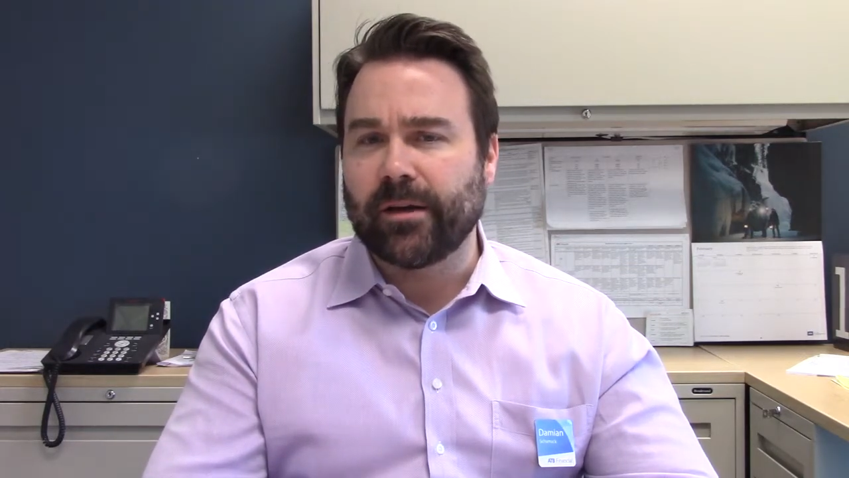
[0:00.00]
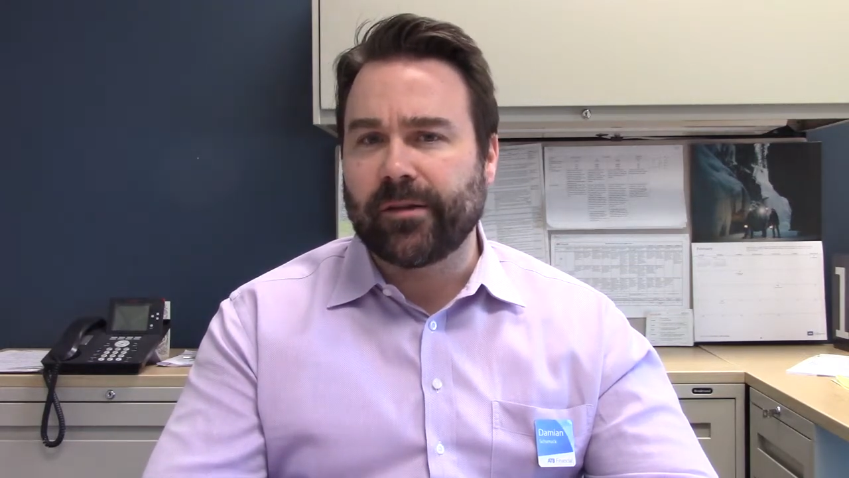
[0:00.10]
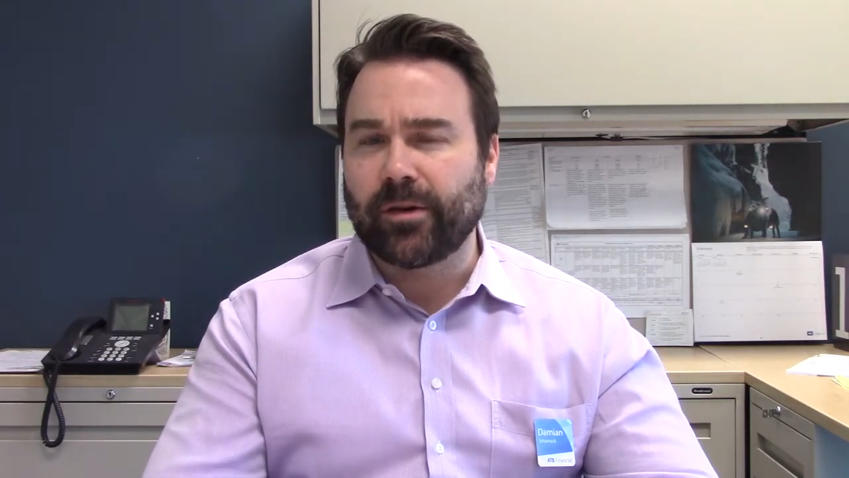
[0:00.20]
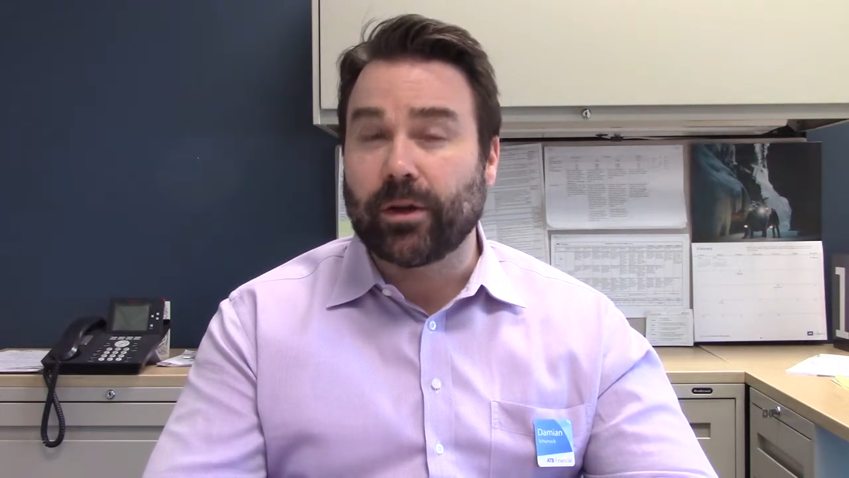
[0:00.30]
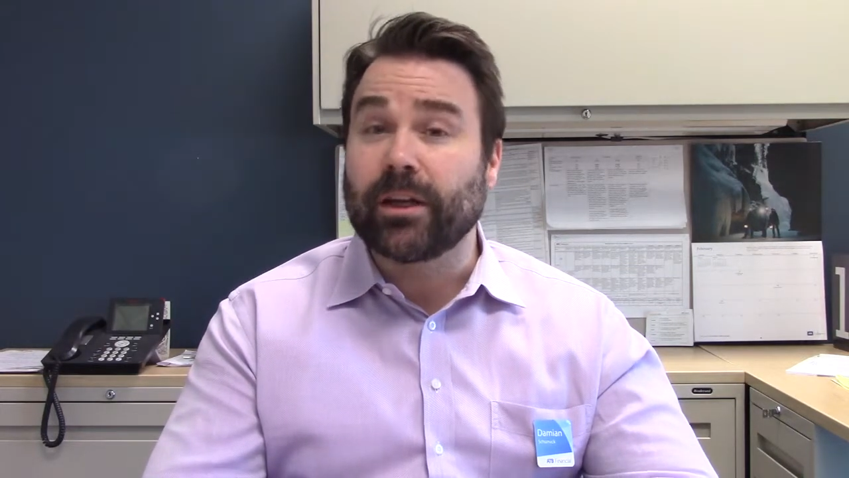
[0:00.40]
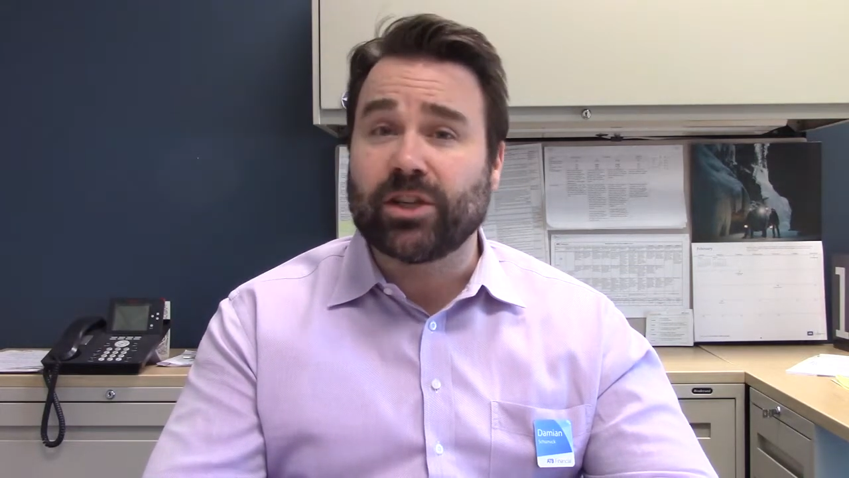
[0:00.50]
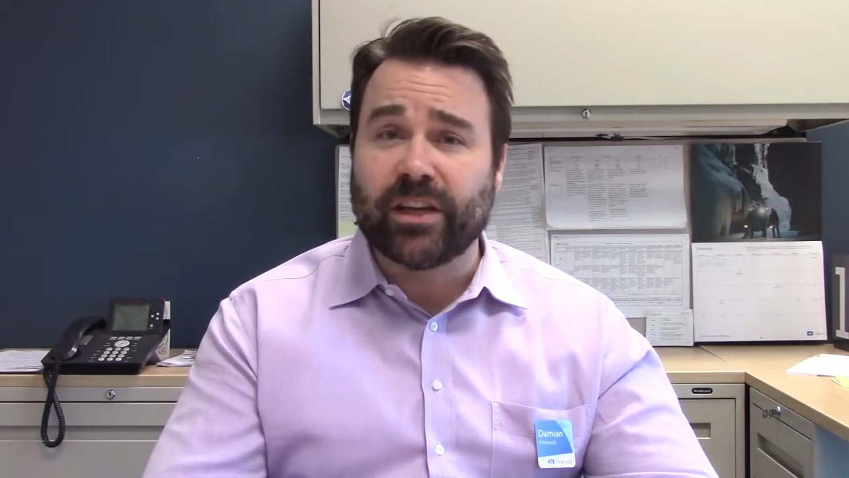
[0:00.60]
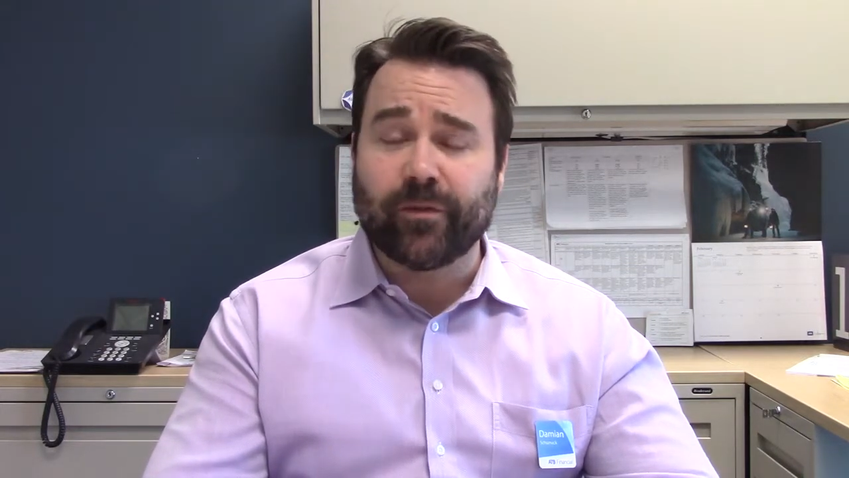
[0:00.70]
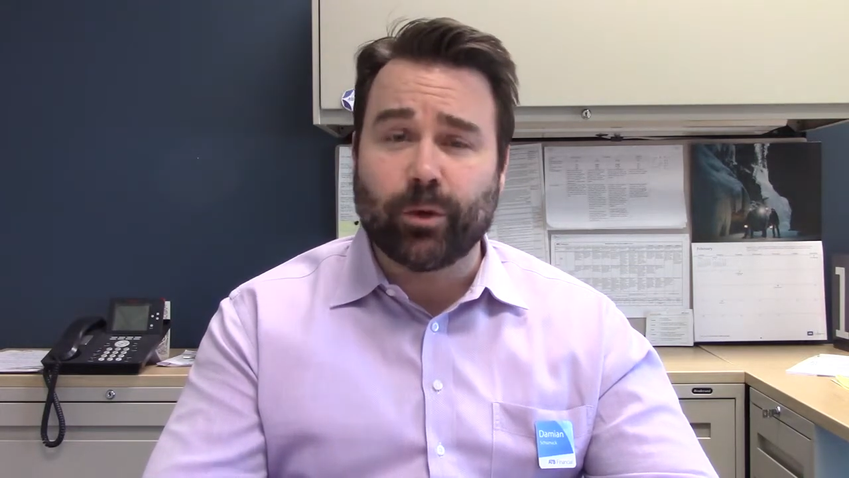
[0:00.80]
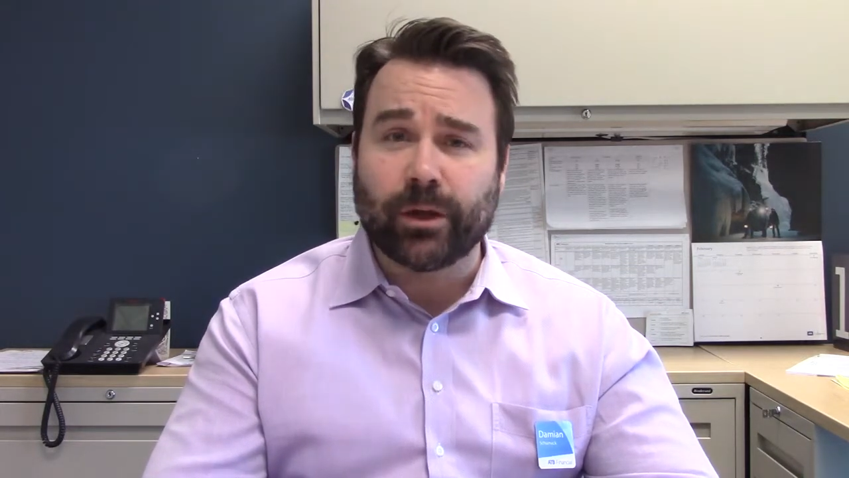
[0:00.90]
certainly
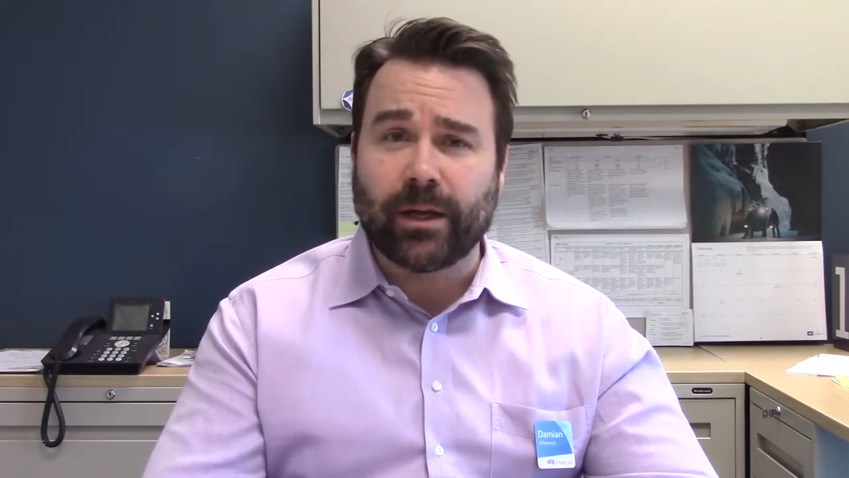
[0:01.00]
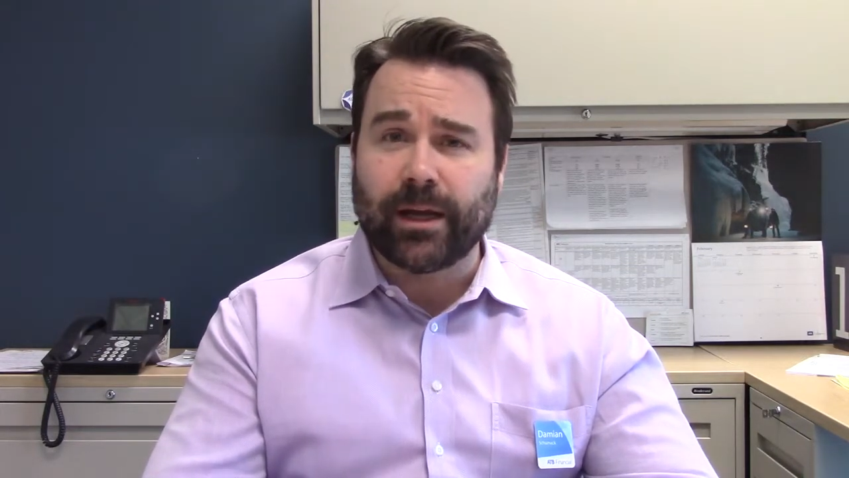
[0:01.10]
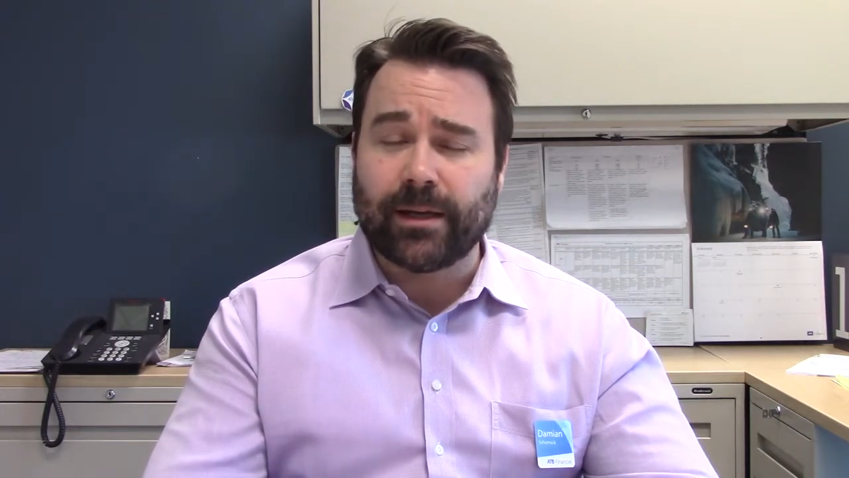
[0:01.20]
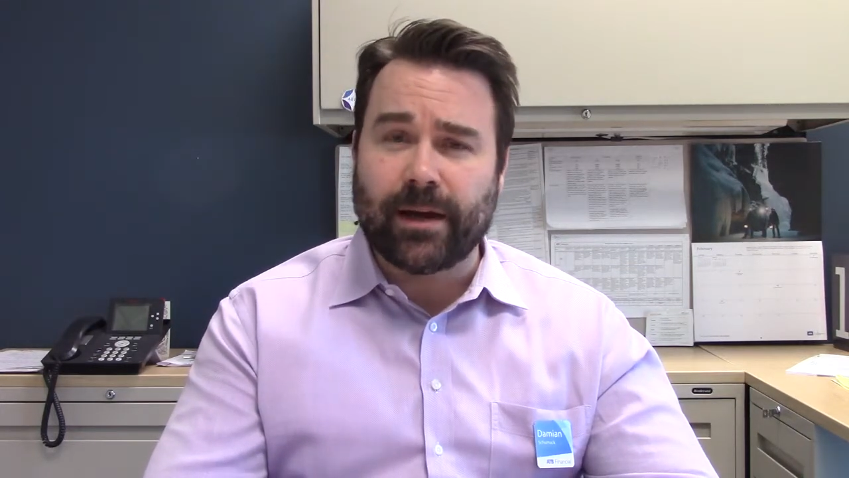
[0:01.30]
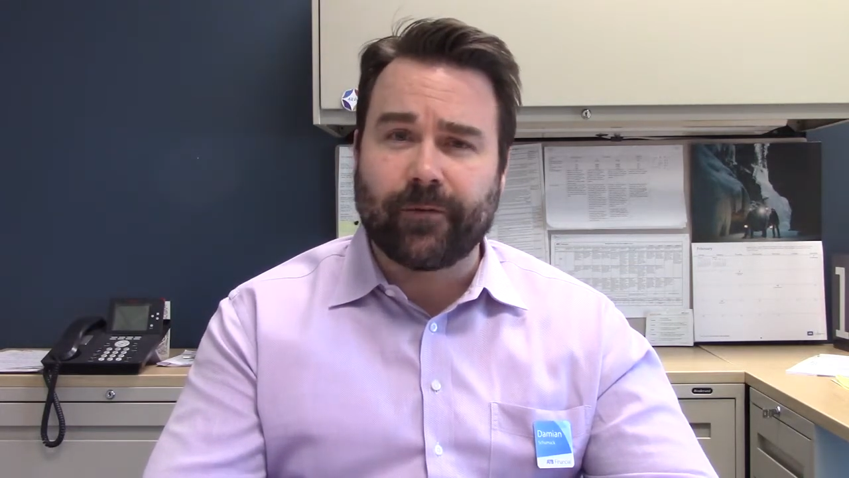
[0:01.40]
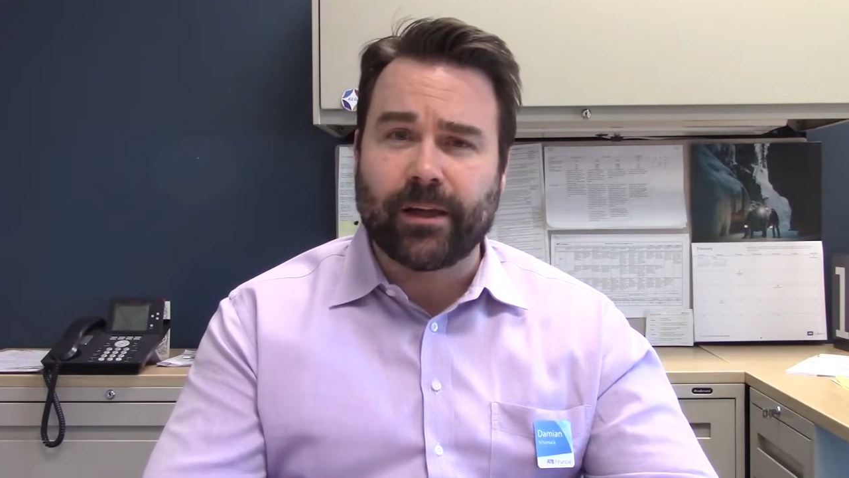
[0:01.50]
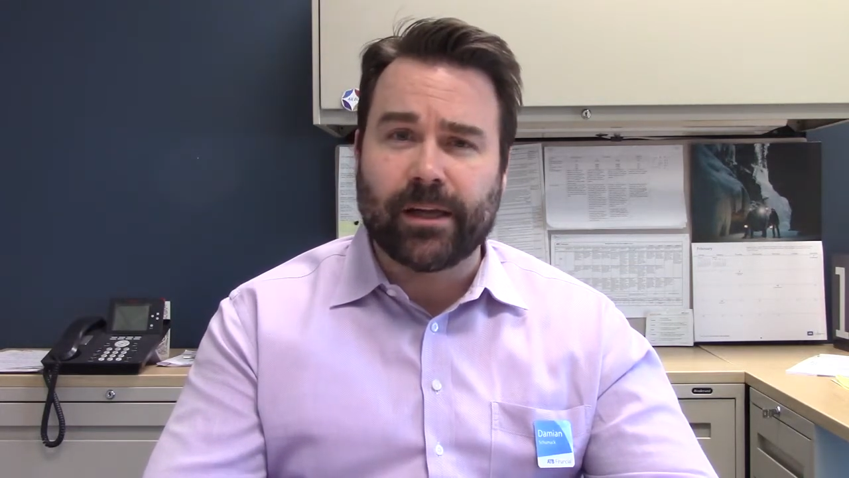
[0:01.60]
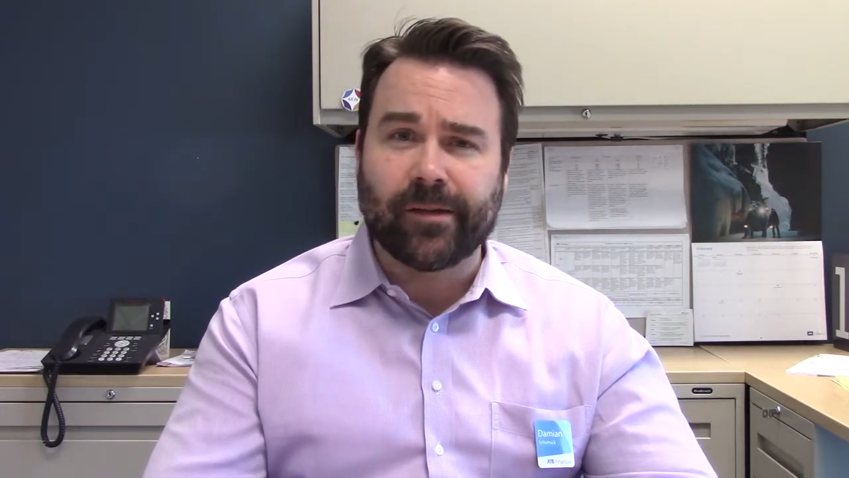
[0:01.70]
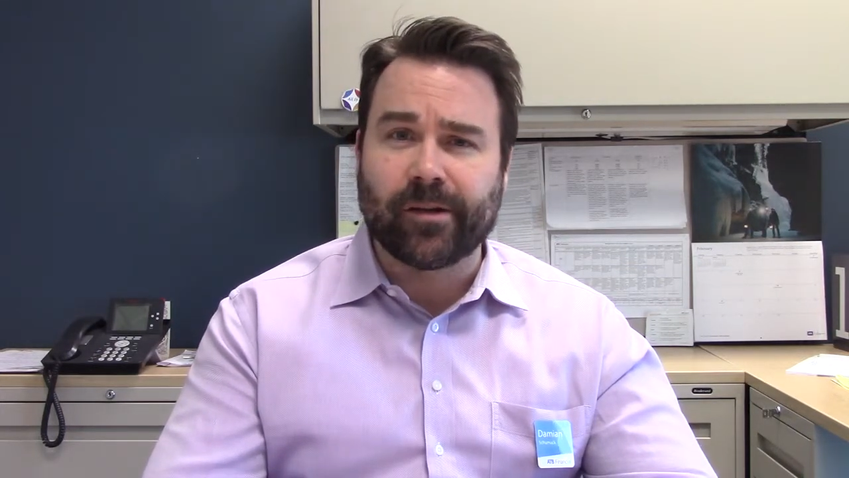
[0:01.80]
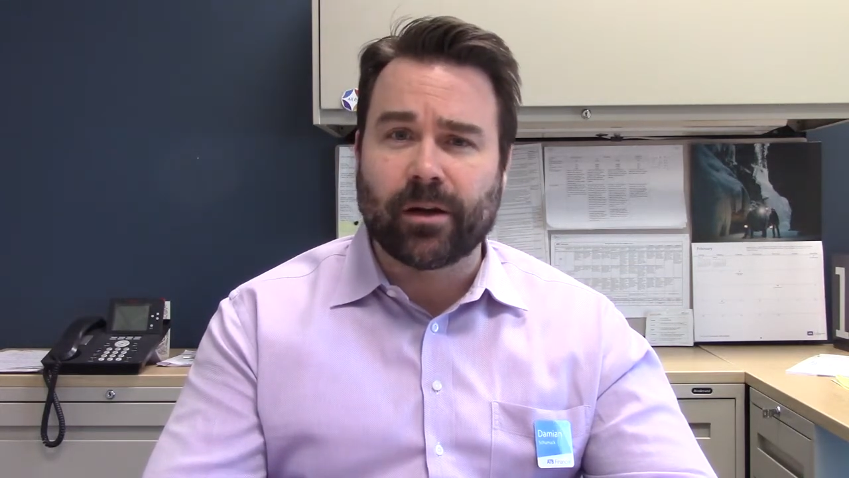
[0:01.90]
achievable and
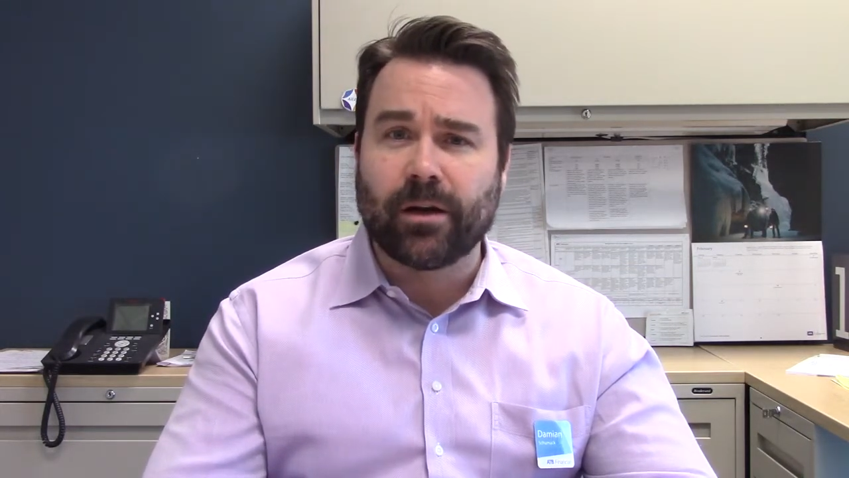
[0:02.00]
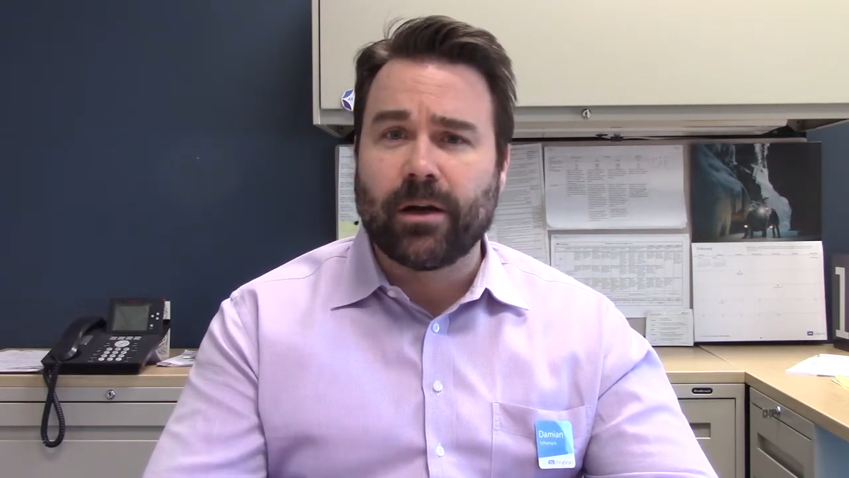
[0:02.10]
definitely easier.